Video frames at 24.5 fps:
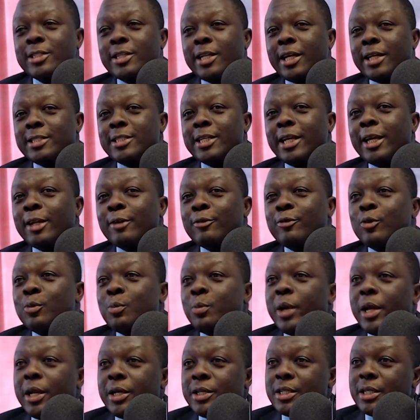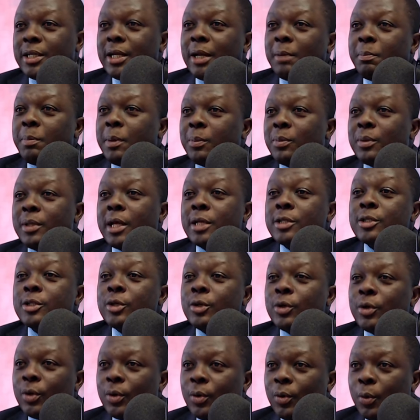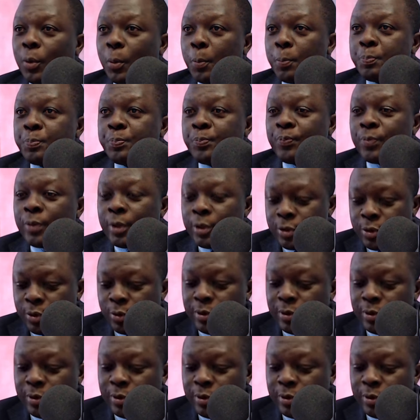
That's information and people doesn't know. So